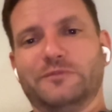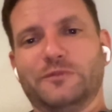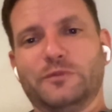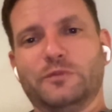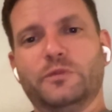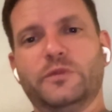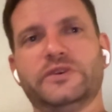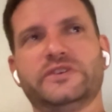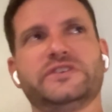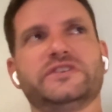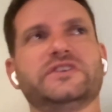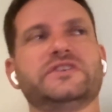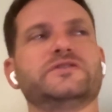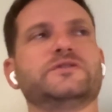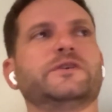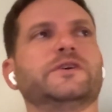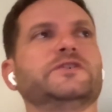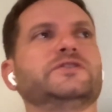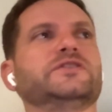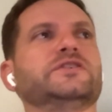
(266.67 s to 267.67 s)
which is
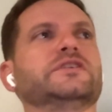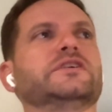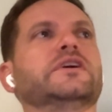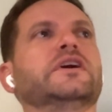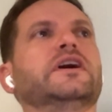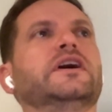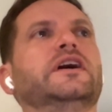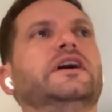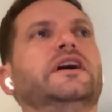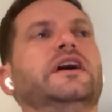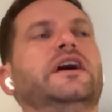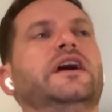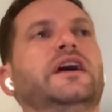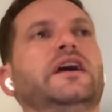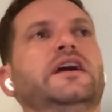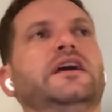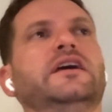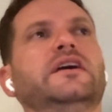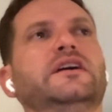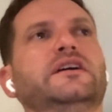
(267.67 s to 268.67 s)
interesting.
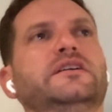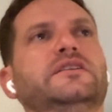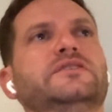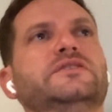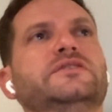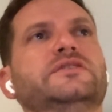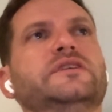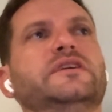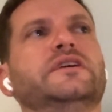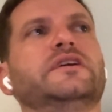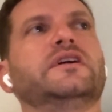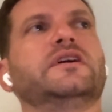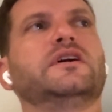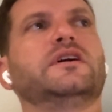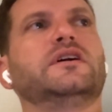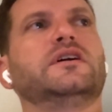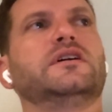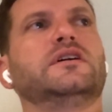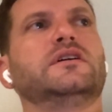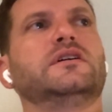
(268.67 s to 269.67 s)
And
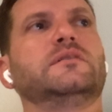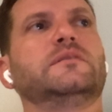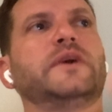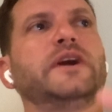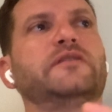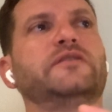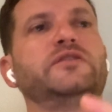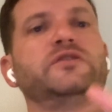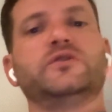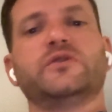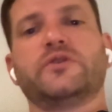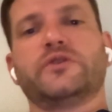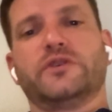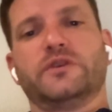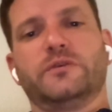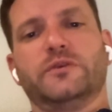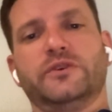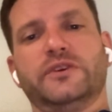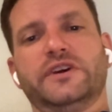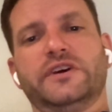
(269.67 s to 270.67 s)
I have to do a
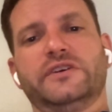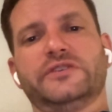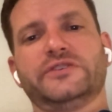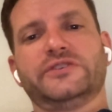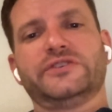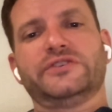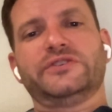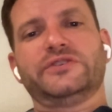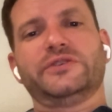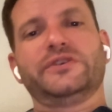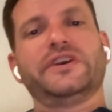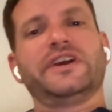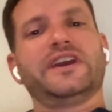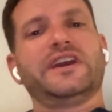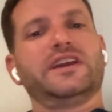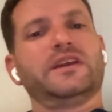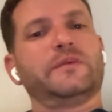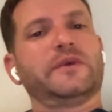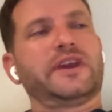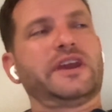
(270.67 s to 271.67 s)
thermal analysis to it
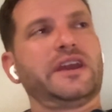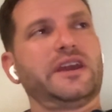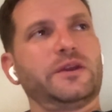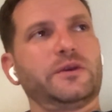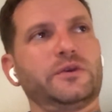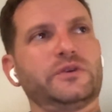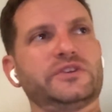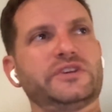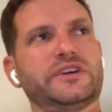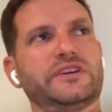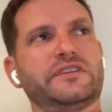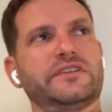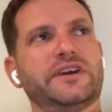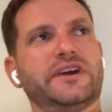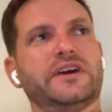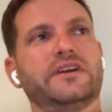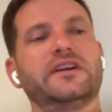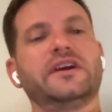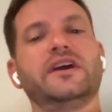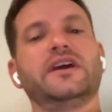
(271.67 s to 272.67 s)
and a mechanical side of
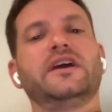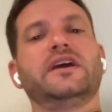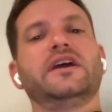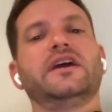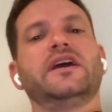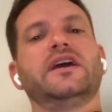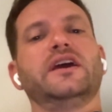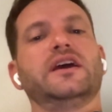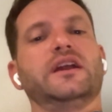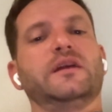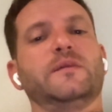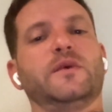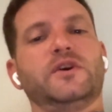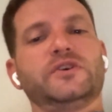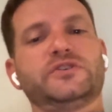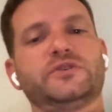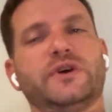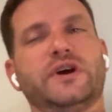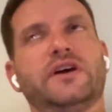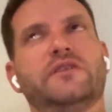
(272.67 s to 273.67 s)
that. And I'm
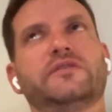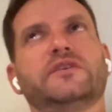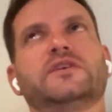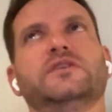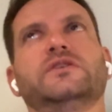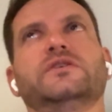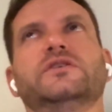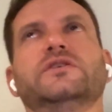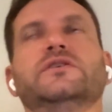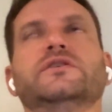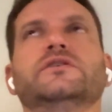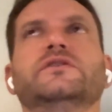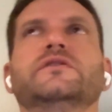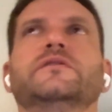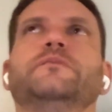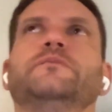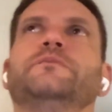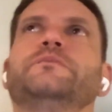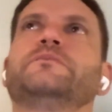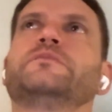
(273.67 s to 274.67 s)
also having to learn
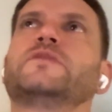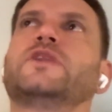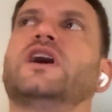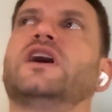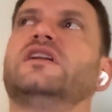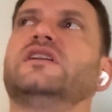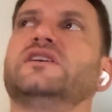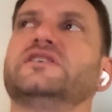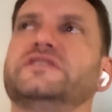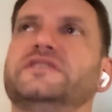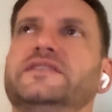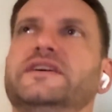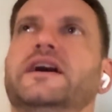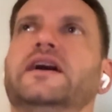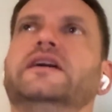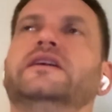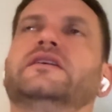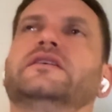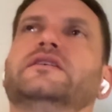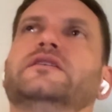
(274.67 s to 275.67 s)

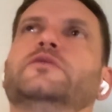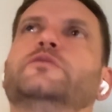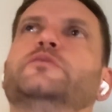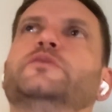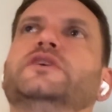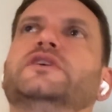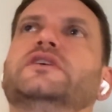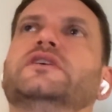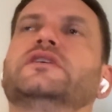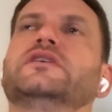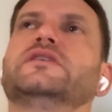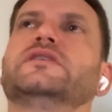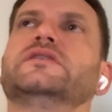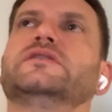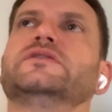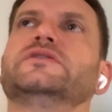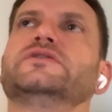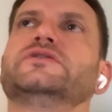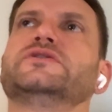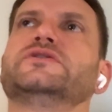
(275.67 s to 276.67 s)
LS-DYNA,
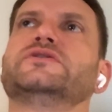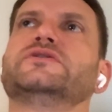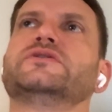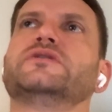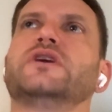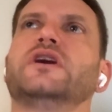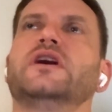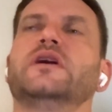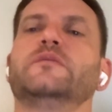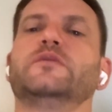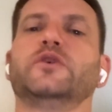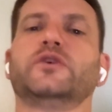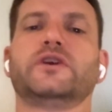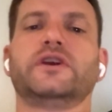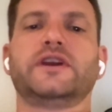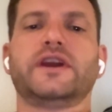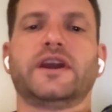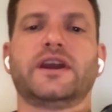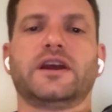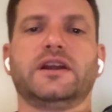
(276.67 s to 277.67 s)
because I'm
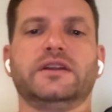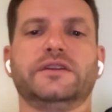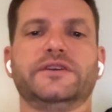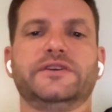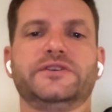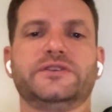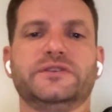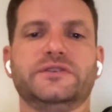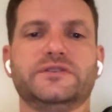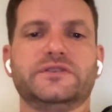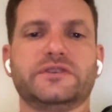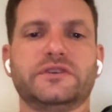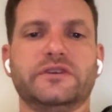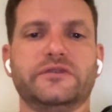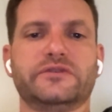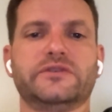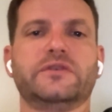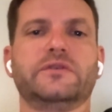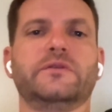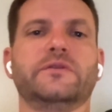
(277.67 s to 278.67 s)
looking at collisions of
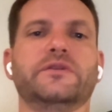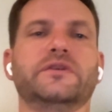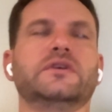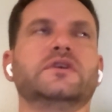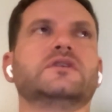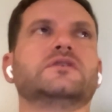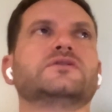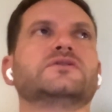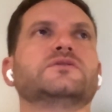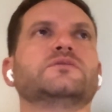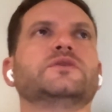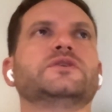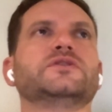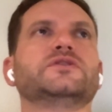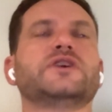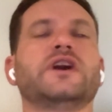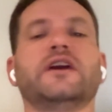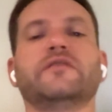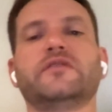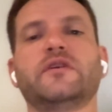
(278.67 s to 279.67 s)
certain things, which
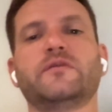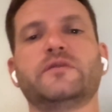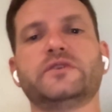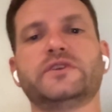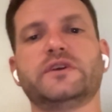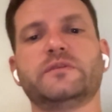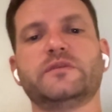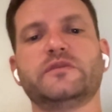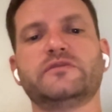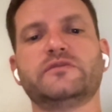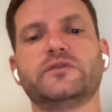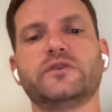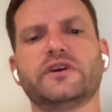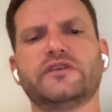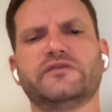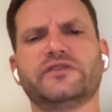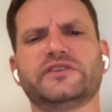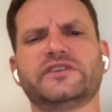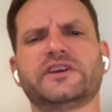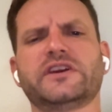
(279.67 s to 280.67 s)
I've never done before.
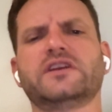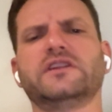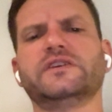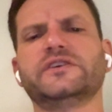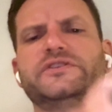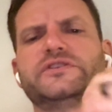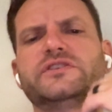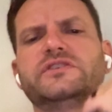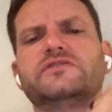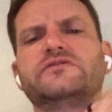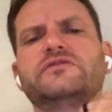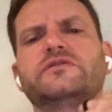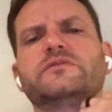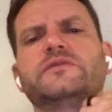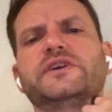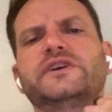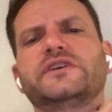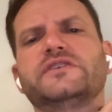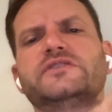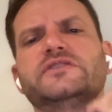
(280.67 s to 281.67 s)
I've looked at collisions from
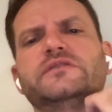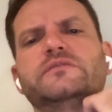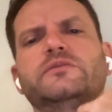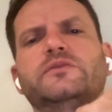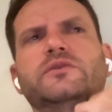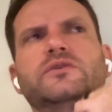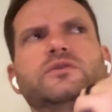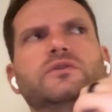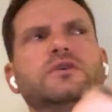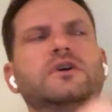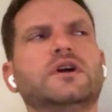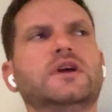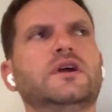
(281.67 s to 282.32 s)
like a simple,